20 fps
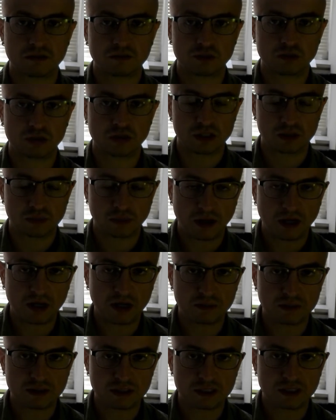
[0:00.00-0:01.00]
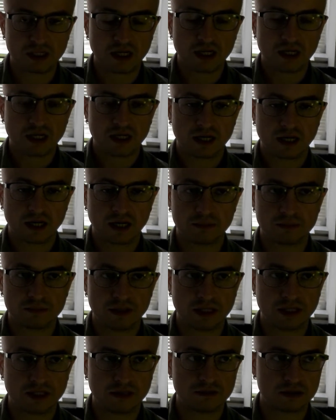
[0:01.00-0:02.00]
to these parliaments?
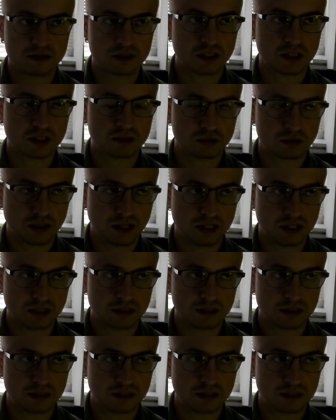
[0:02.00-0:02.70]
They start to hold